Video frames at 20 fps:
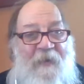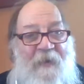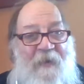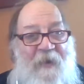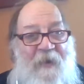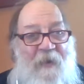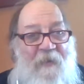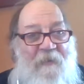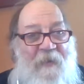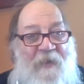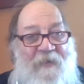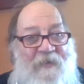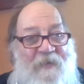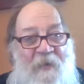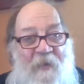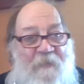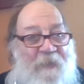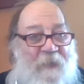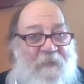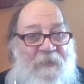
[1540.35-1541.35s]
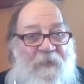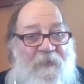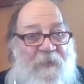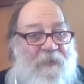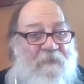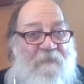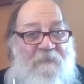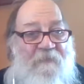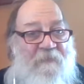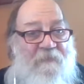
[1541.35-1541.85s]
And still people
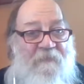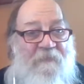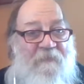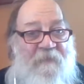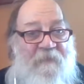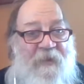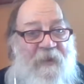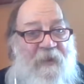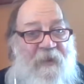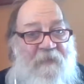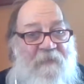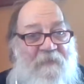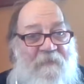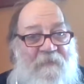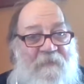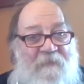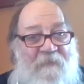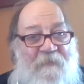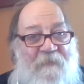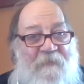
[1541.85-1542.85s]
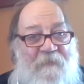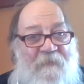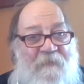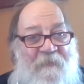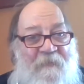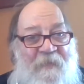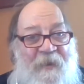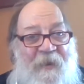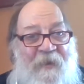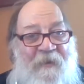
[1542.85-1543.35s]
would,
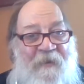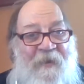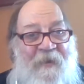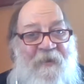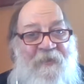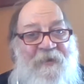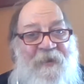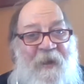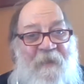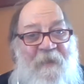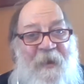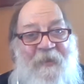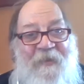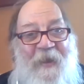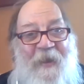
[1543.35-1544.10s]
they to come on,